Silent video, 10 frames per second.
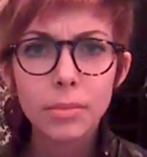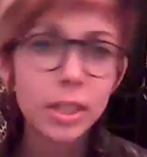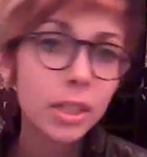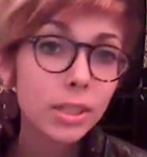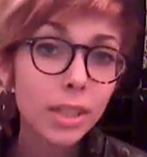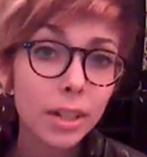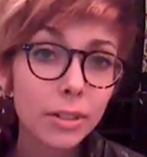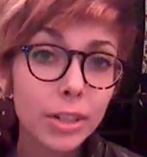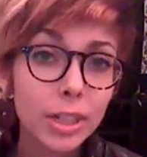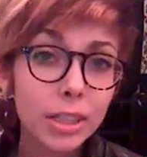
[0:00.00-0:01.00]
it is kind of
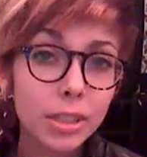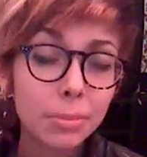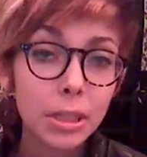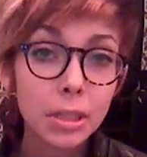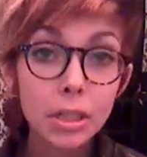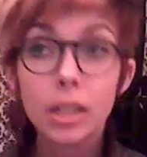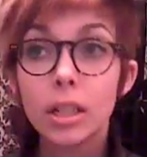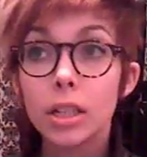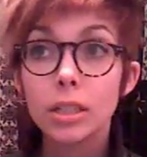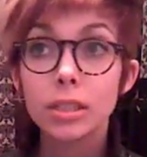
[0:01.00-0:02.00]
funny to me.
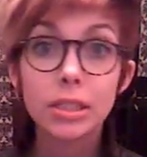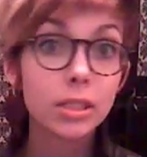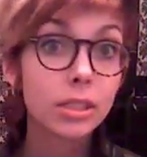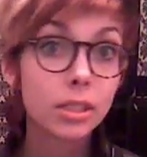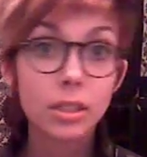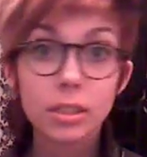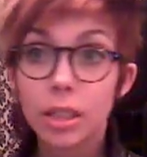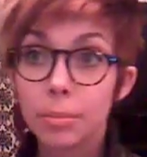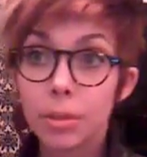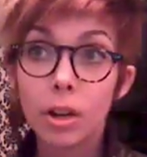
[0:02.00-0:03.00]
Since it doesn't
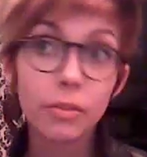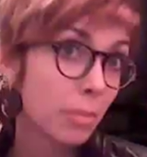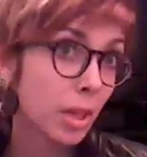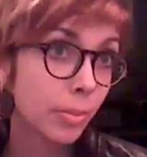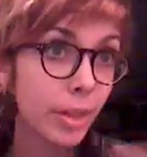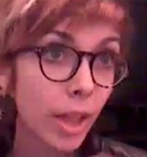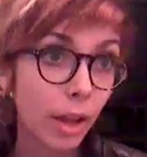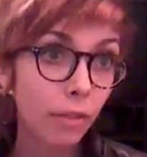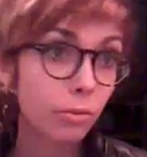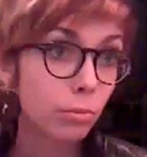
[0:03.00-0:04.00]
get me off, it makes me laugh.